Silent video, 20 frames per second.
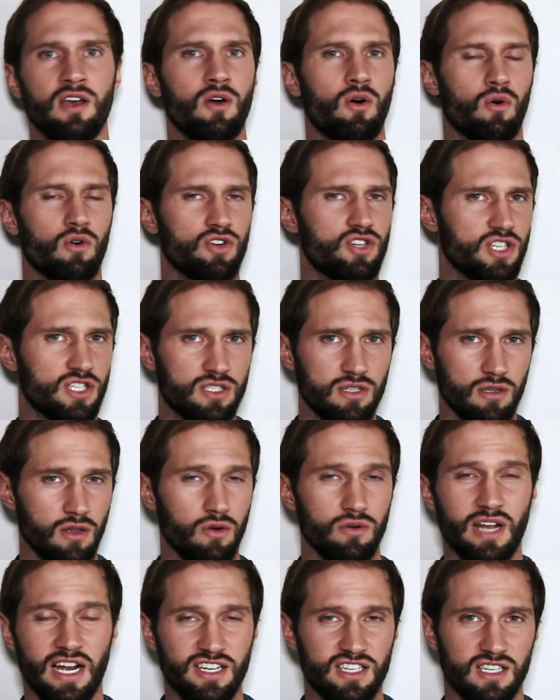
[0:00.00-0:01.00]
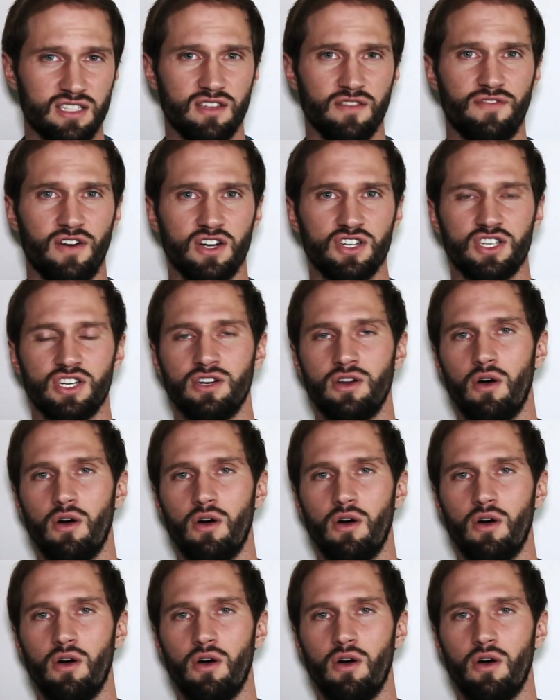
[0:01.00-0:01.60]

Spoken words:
or just low digestive function